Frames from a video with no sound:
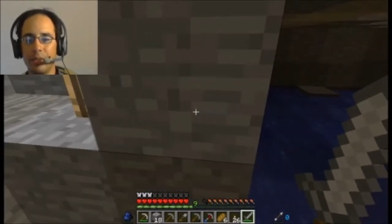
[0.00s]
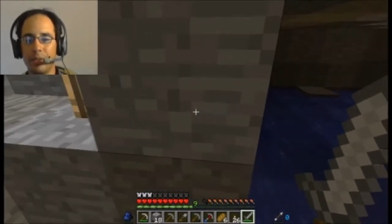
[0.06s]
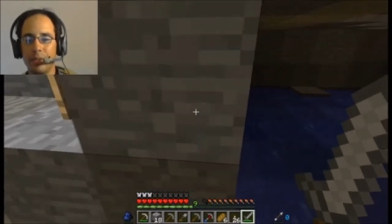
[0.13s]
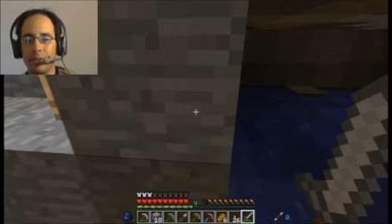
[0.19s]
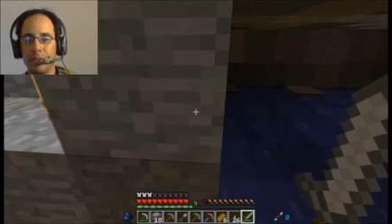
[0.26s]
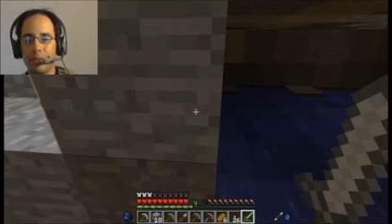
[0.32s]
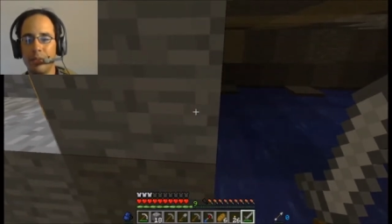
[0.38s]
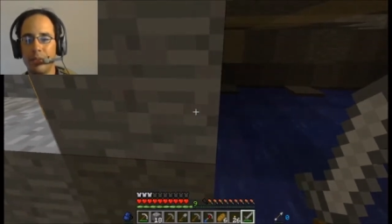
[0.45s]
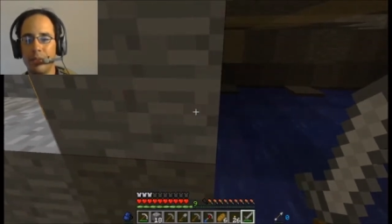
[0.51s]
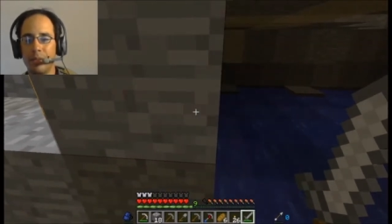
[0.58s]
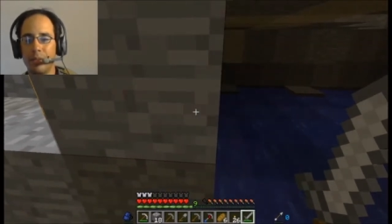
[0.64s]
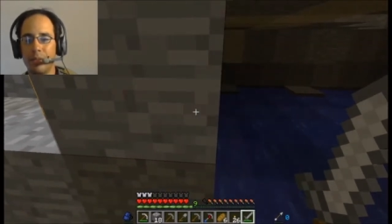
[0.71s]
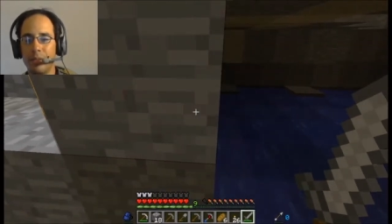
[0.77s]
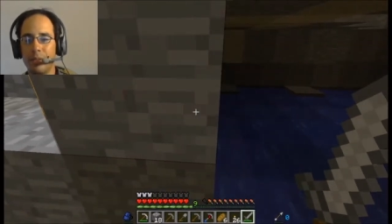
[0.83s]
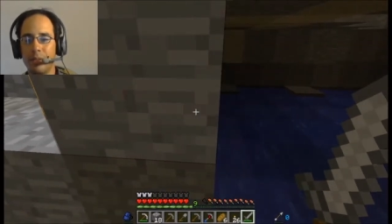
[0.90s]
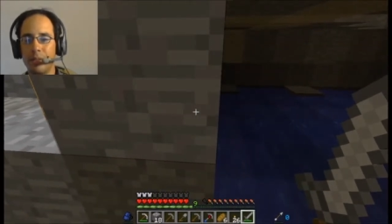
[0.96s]
Where'd you
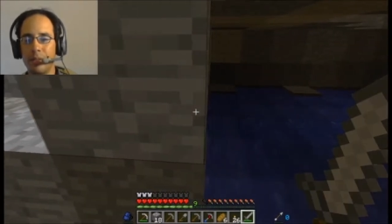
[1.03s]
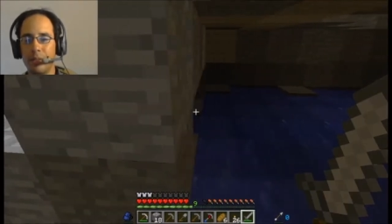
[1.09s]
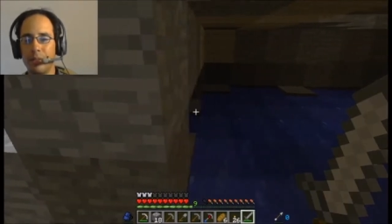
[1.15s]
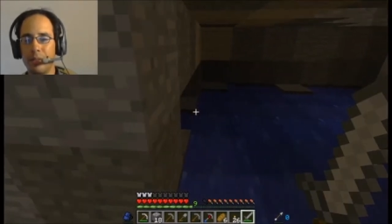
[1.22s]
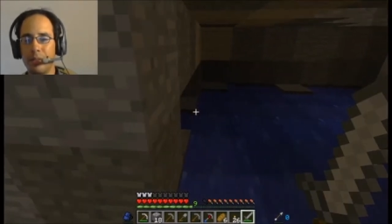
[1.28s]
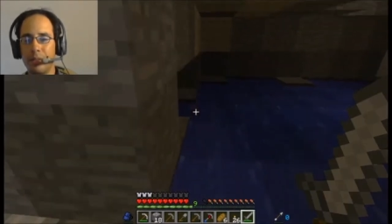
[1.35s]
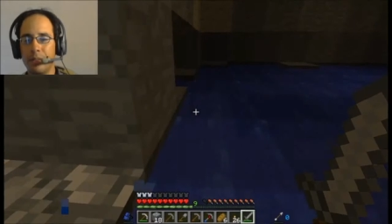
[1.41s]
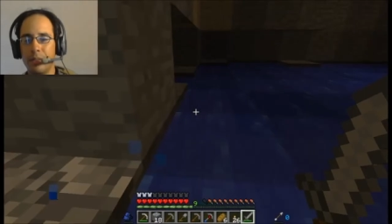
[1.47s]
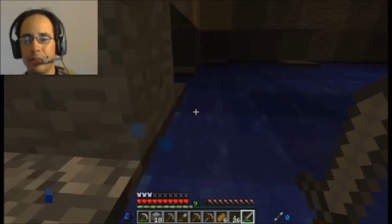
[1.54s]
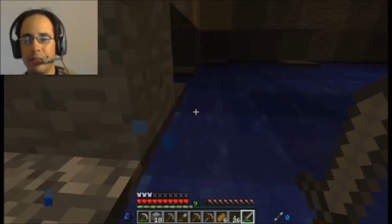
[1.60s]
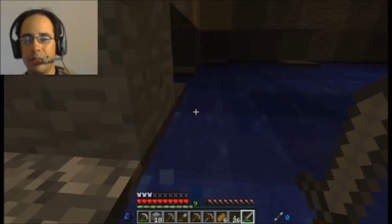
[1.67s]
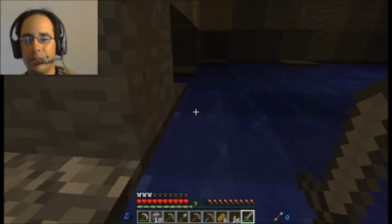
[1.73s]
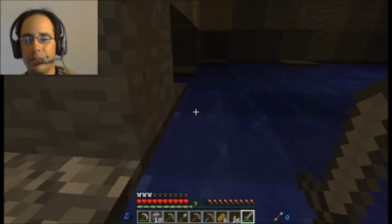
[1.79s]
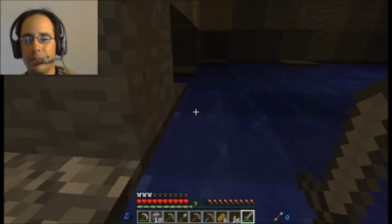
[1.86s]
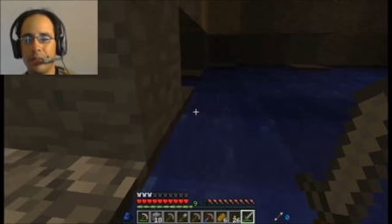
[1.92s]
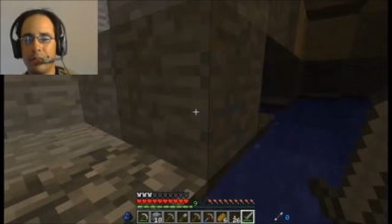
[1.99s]
go?